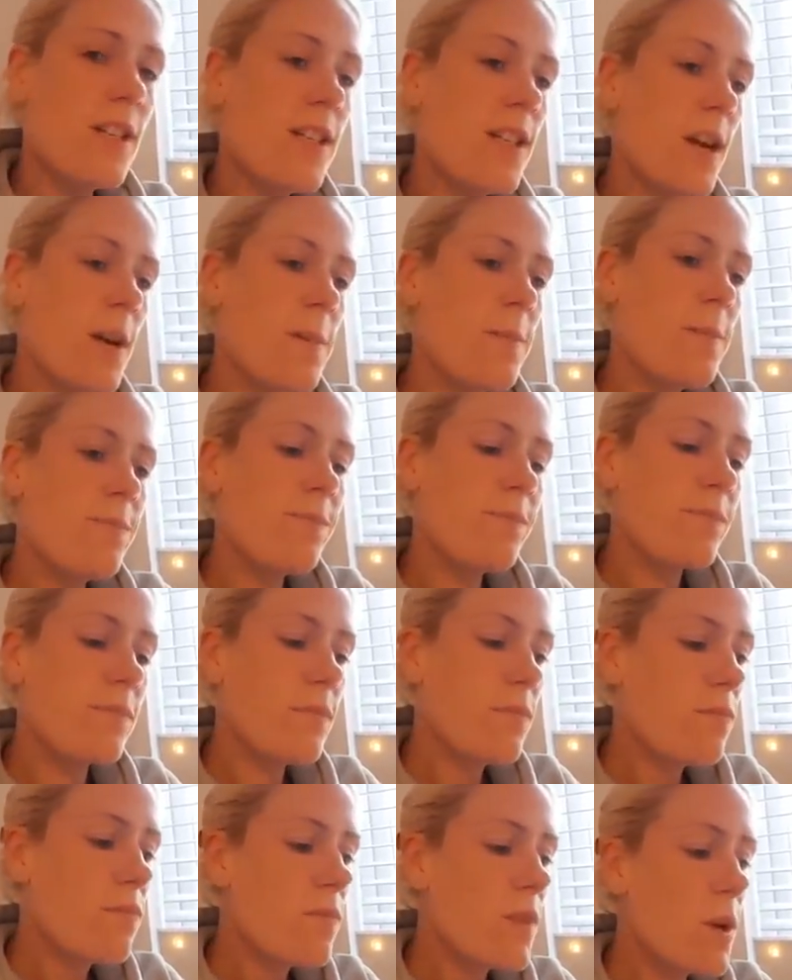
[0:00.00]
So
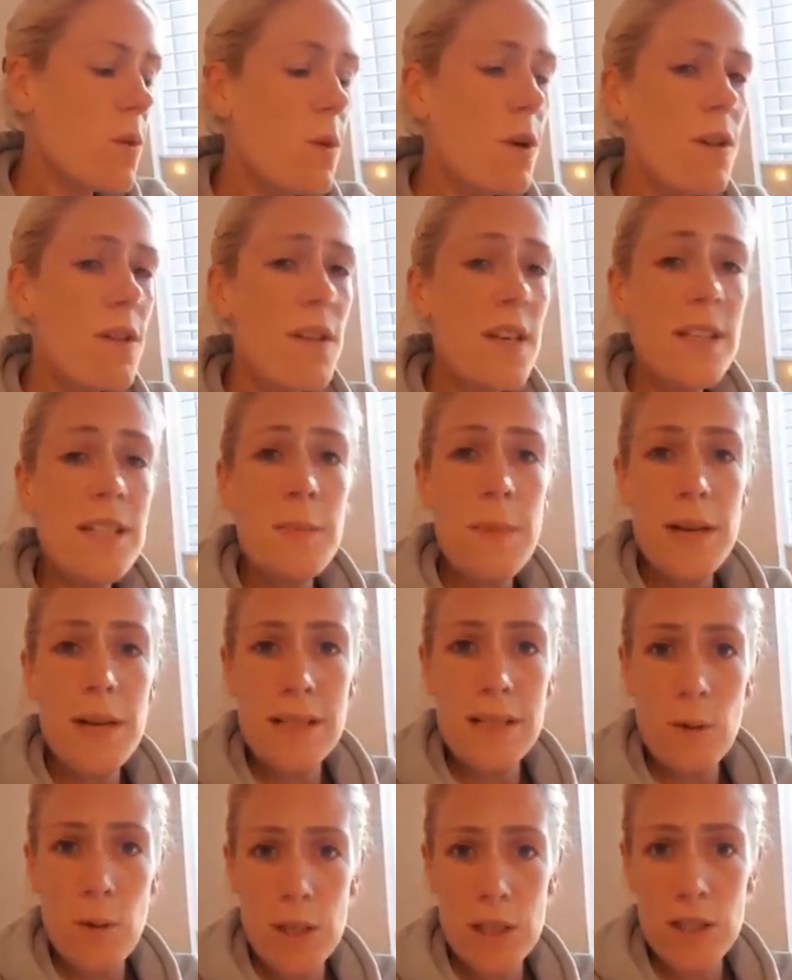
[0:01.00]
one of the things I've been
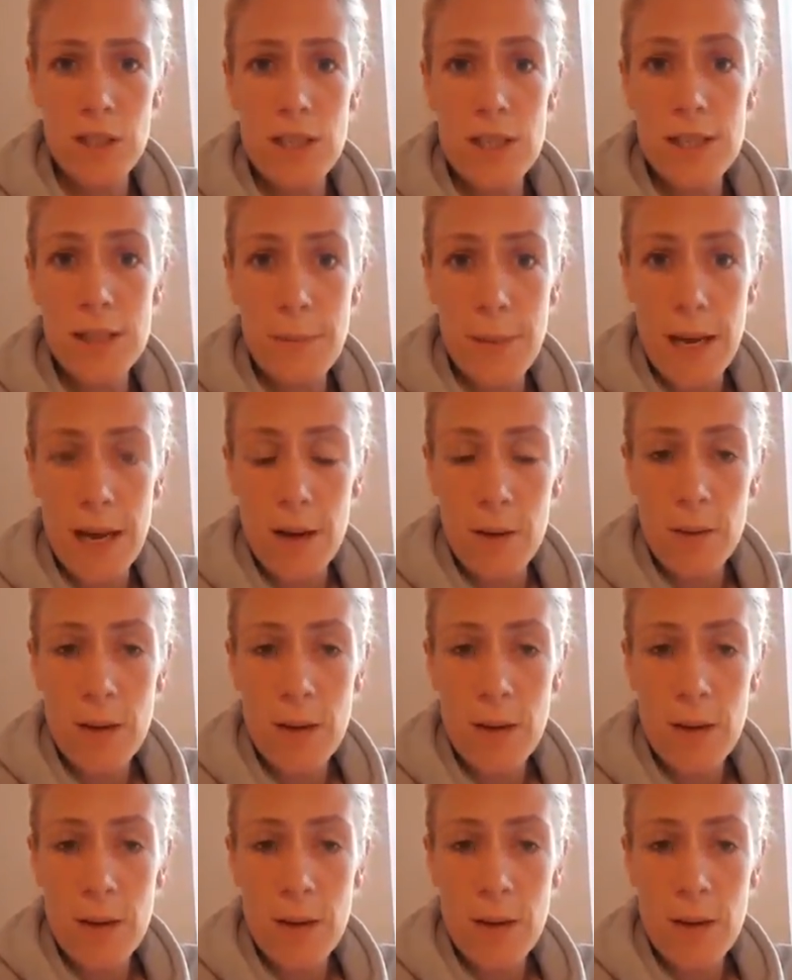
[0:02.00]
asked questions about